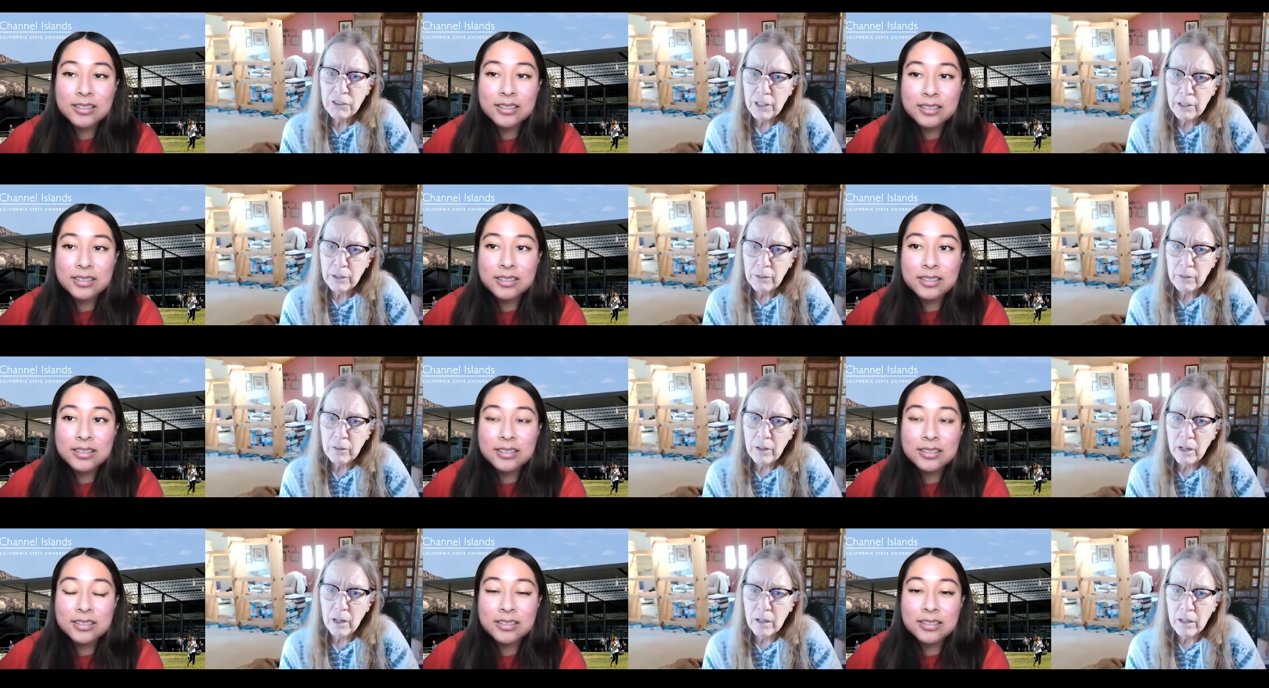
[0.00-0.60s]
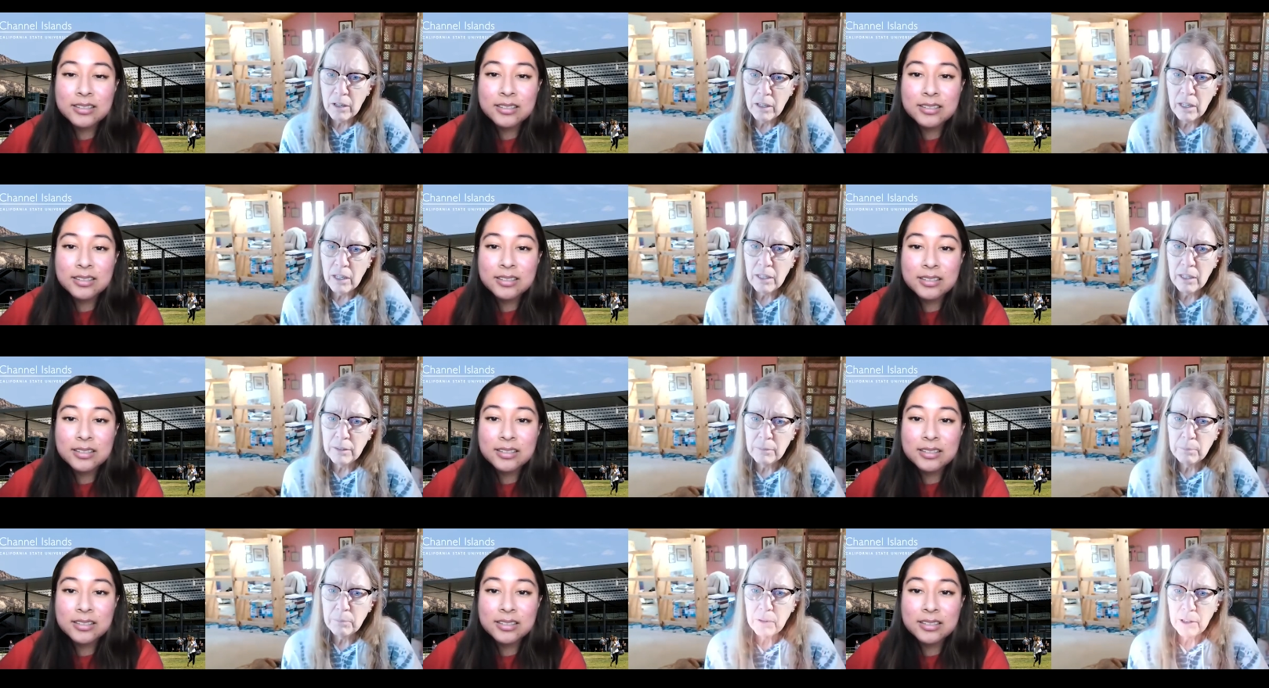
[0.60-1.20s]
Speaker 1: There are a,
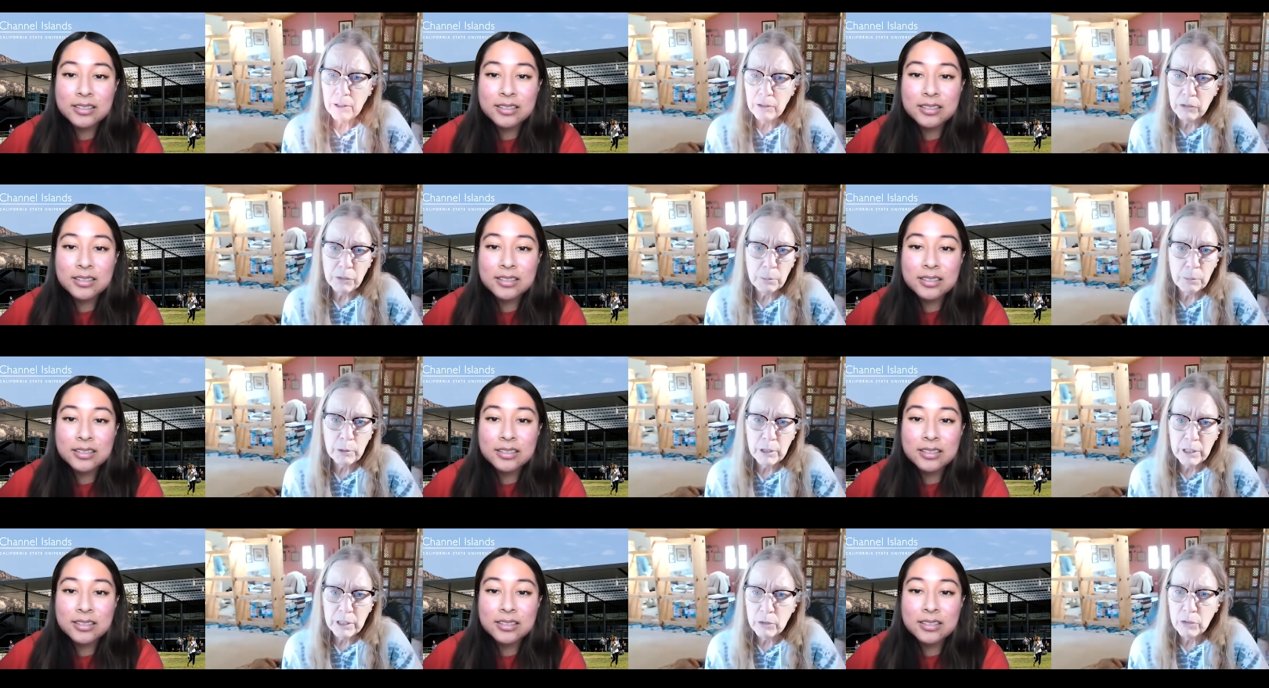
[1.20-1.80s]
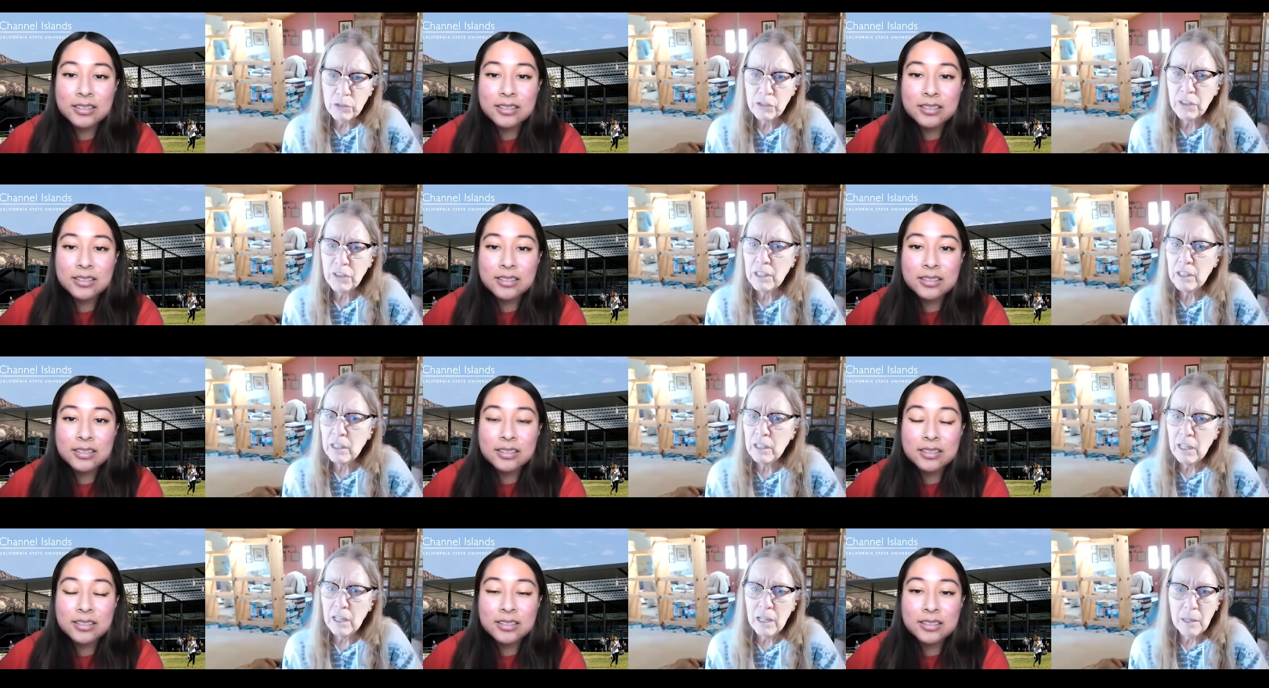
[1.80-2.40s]
uh, there's a pre-nursing
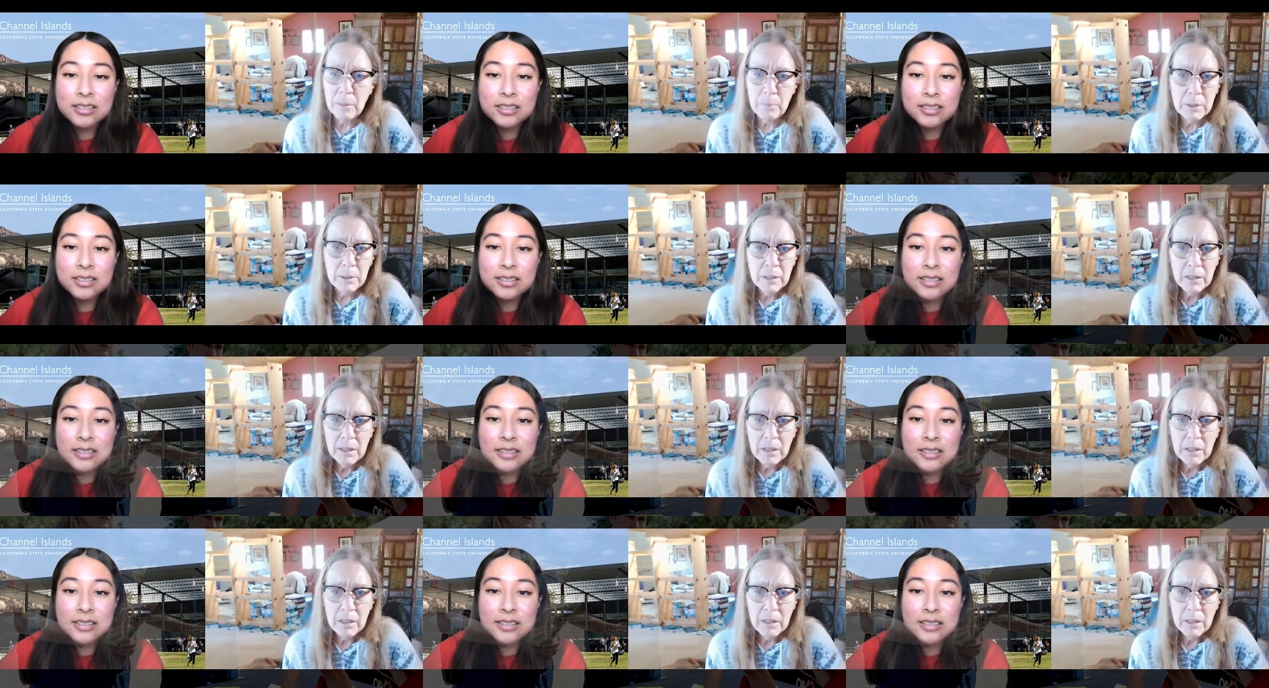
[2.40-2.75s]
club.